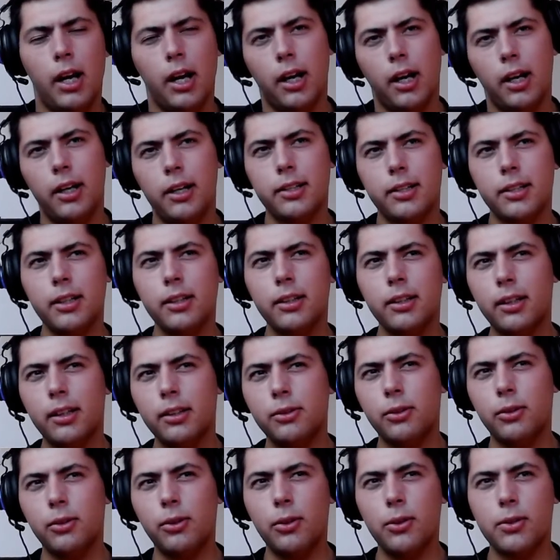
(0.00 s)
Is he trying
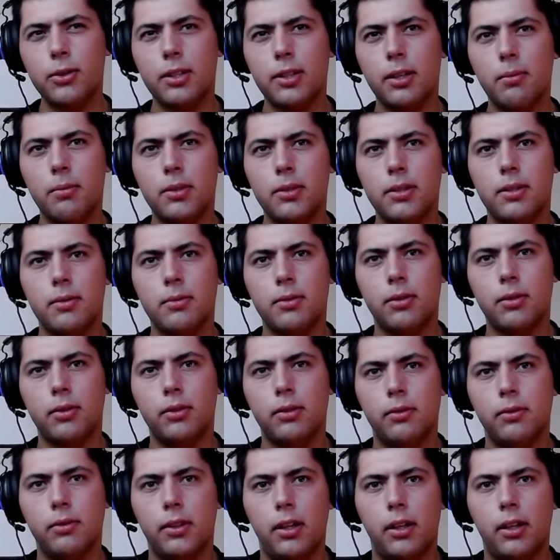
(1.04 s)
to use him in some sort
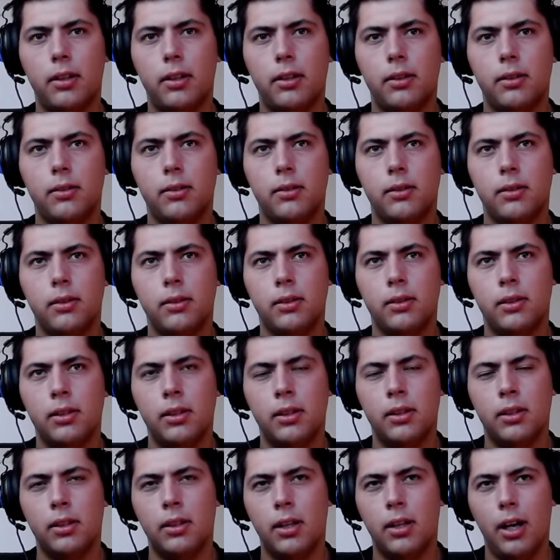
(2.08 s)
of way?
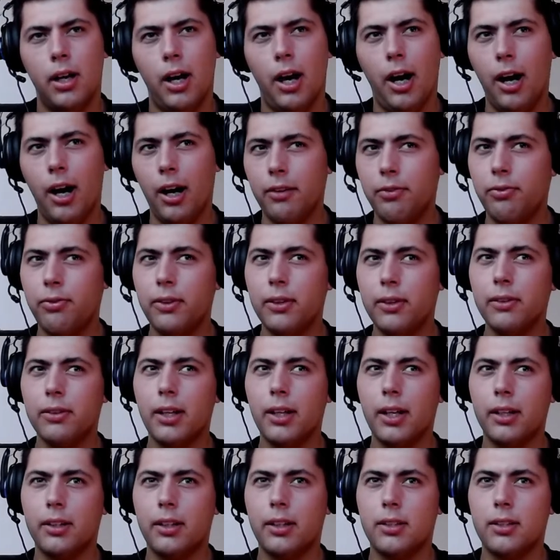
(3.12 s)
I feel
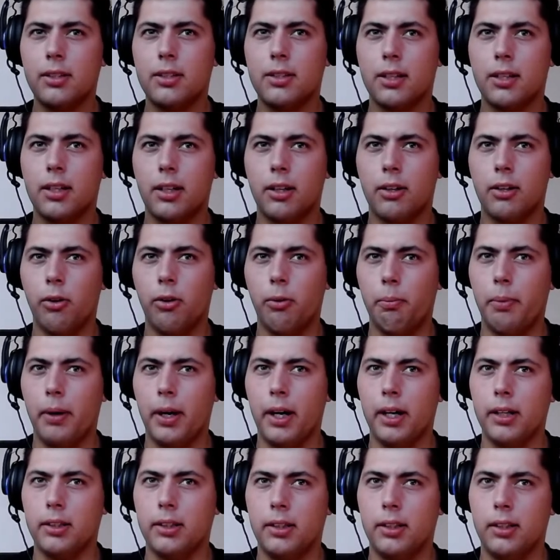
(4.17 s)
like this is gonna go
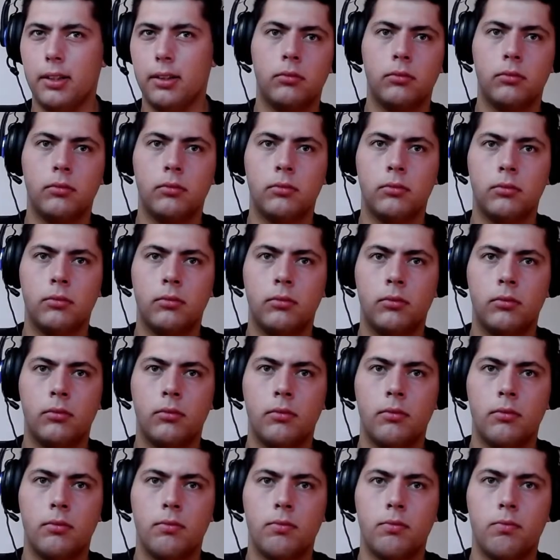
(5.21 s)
badly.
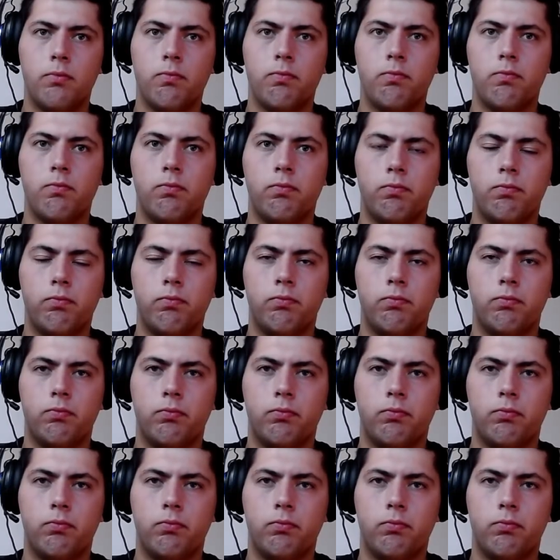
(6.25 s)
Right.